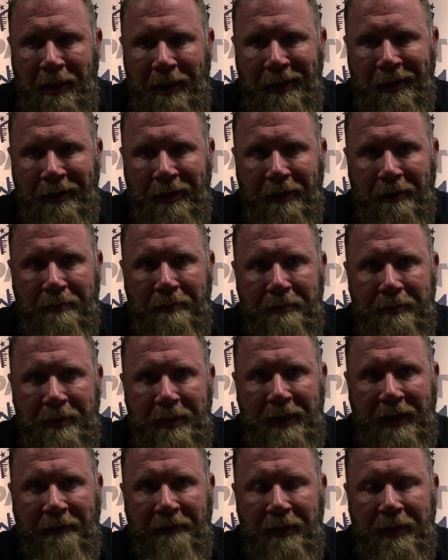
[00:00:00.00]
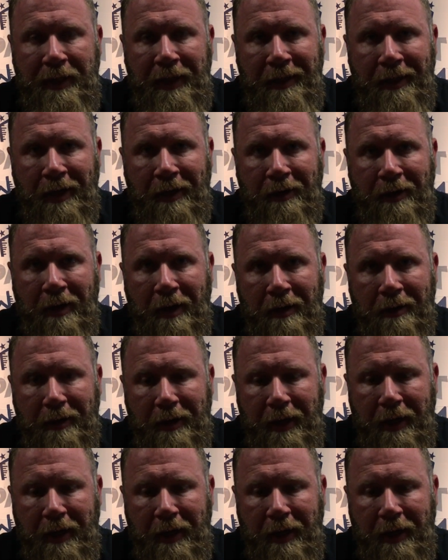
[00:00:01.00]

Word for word: you know, your seventeen hundred dollar